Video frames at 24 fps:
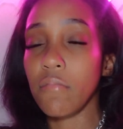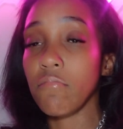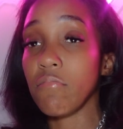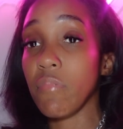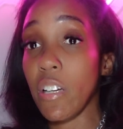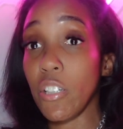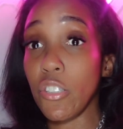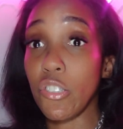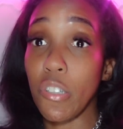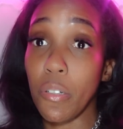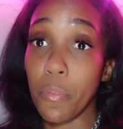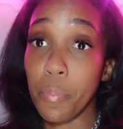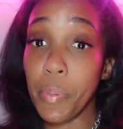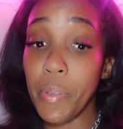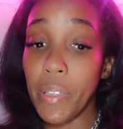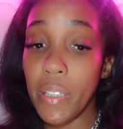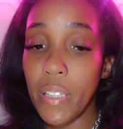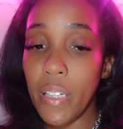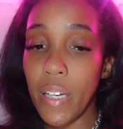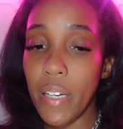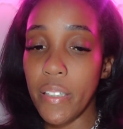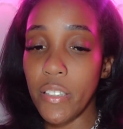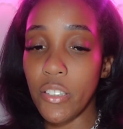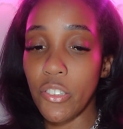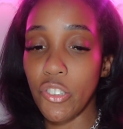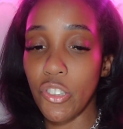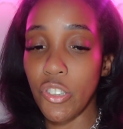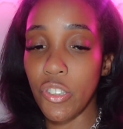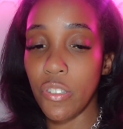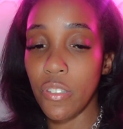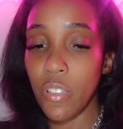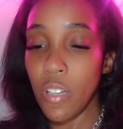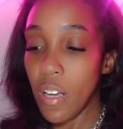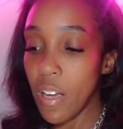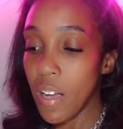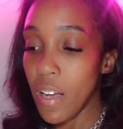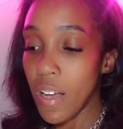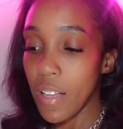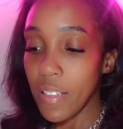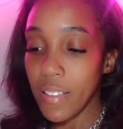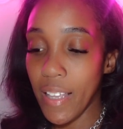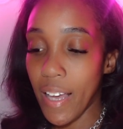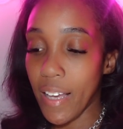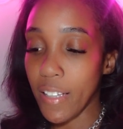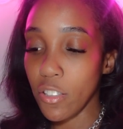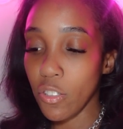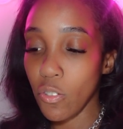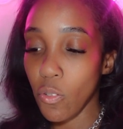That's your pH.
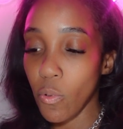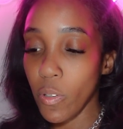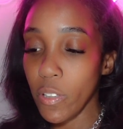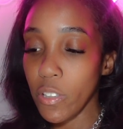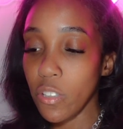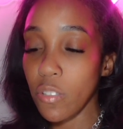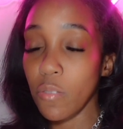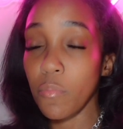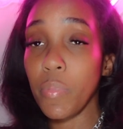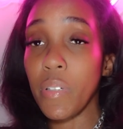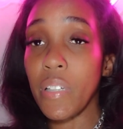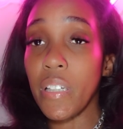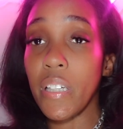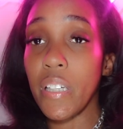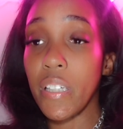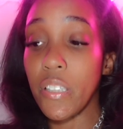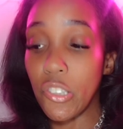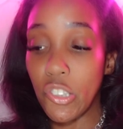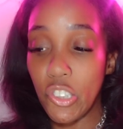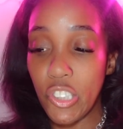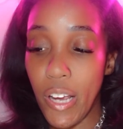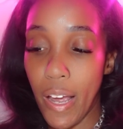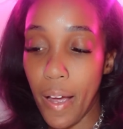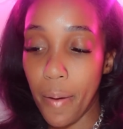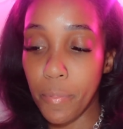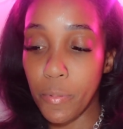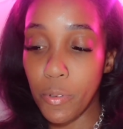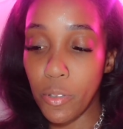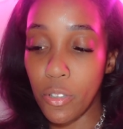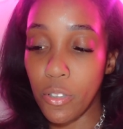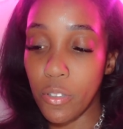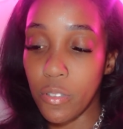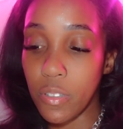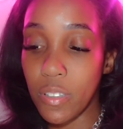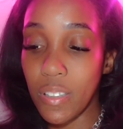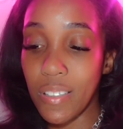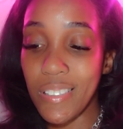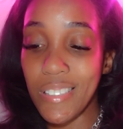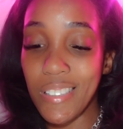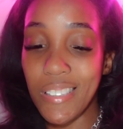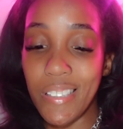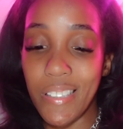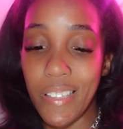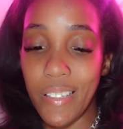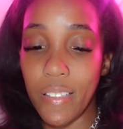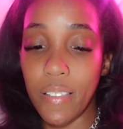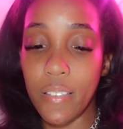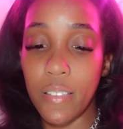That's going to be in chapters
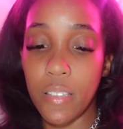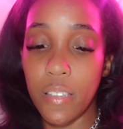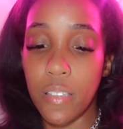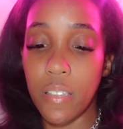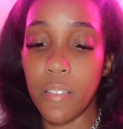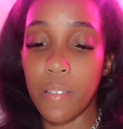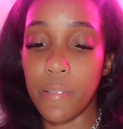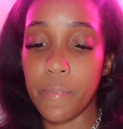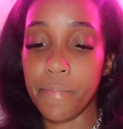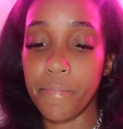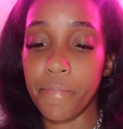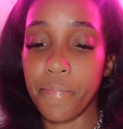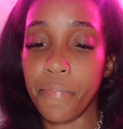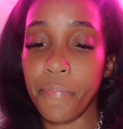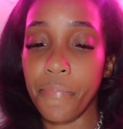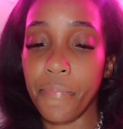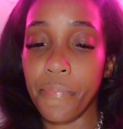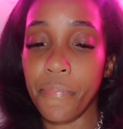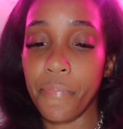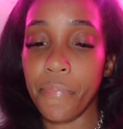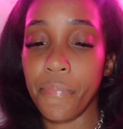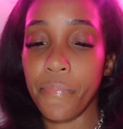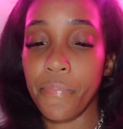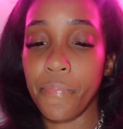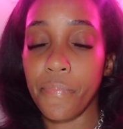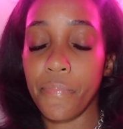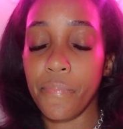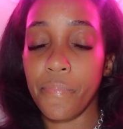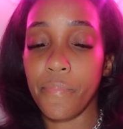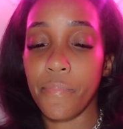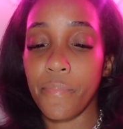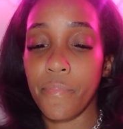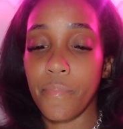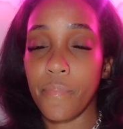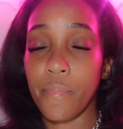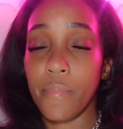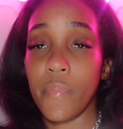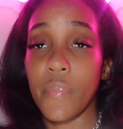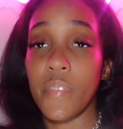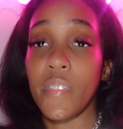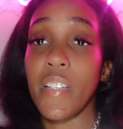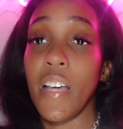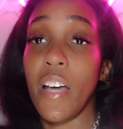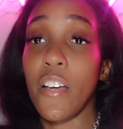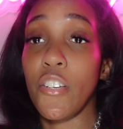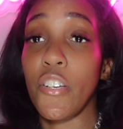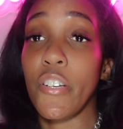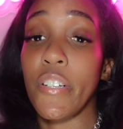6.
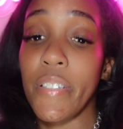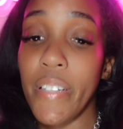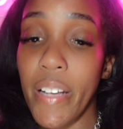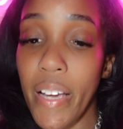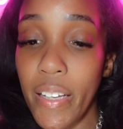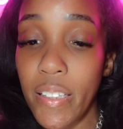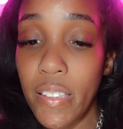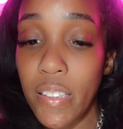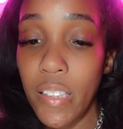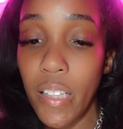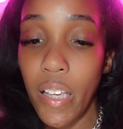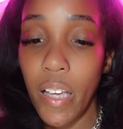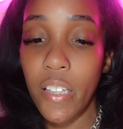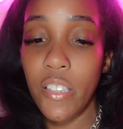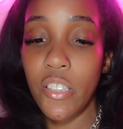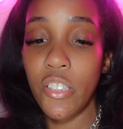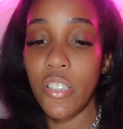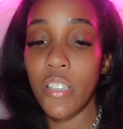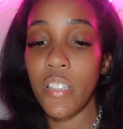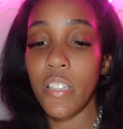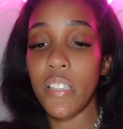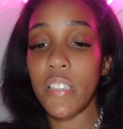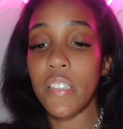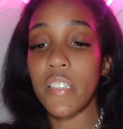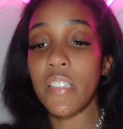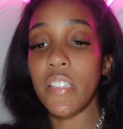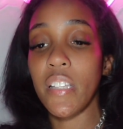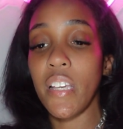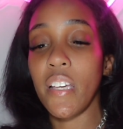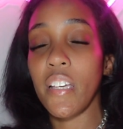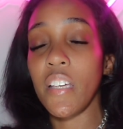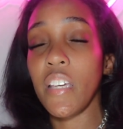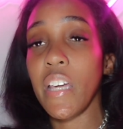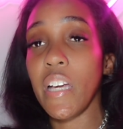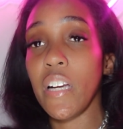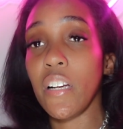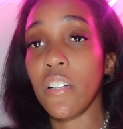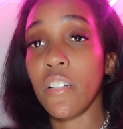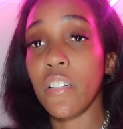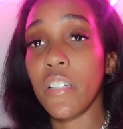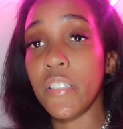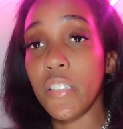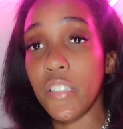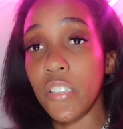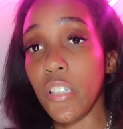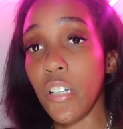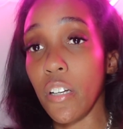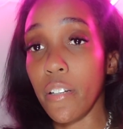Now your next section is skincare
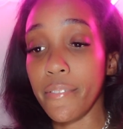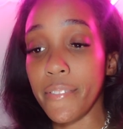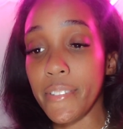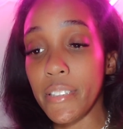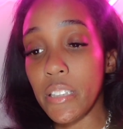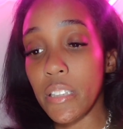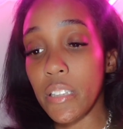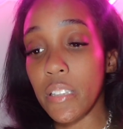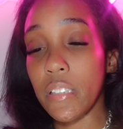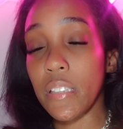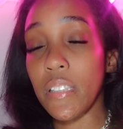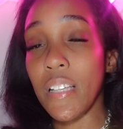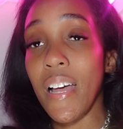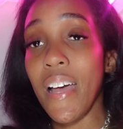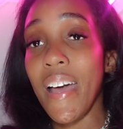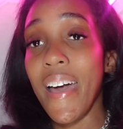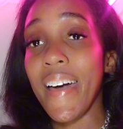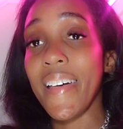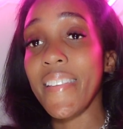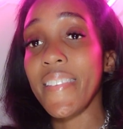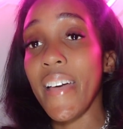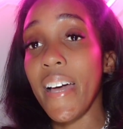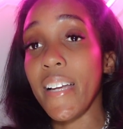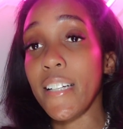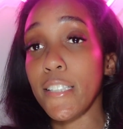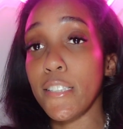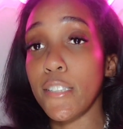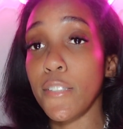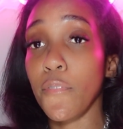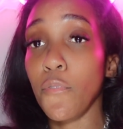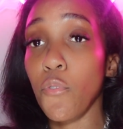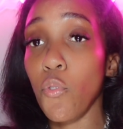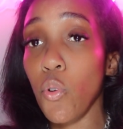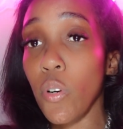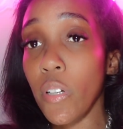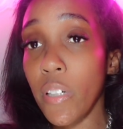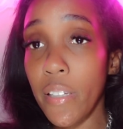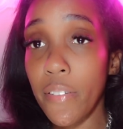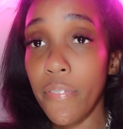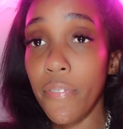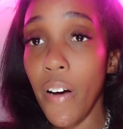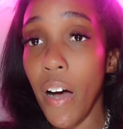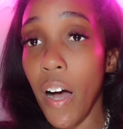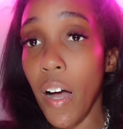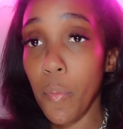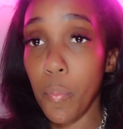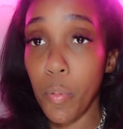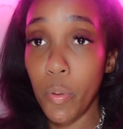and services. That is
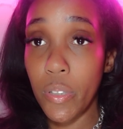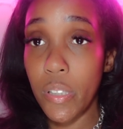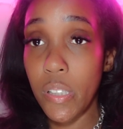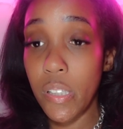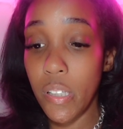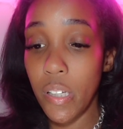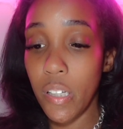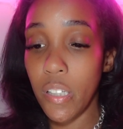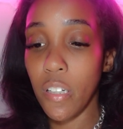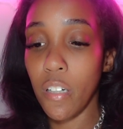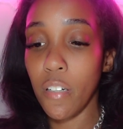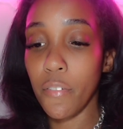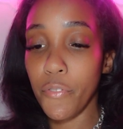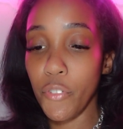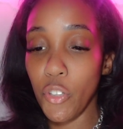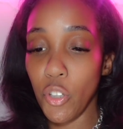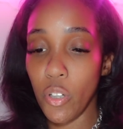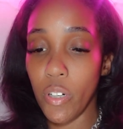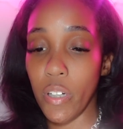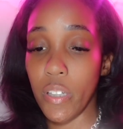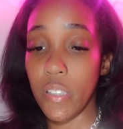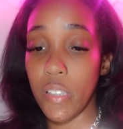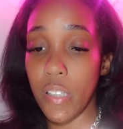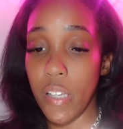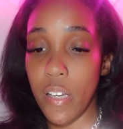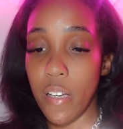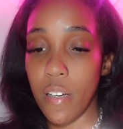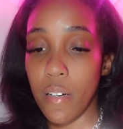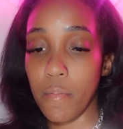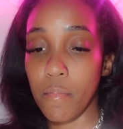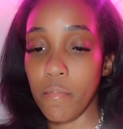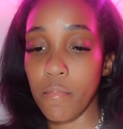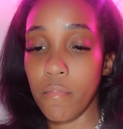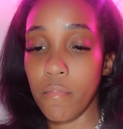45% of your exam.